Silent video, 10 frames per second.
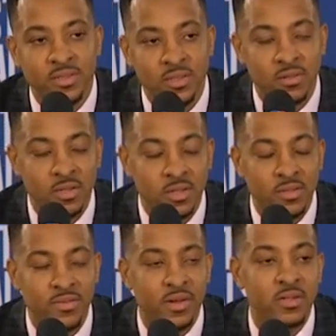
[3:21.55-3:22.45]
So, you know,
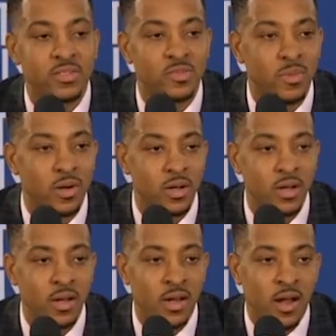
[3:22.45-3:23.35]
they're very smart
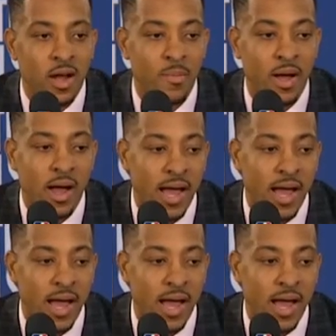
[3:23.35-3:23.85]
about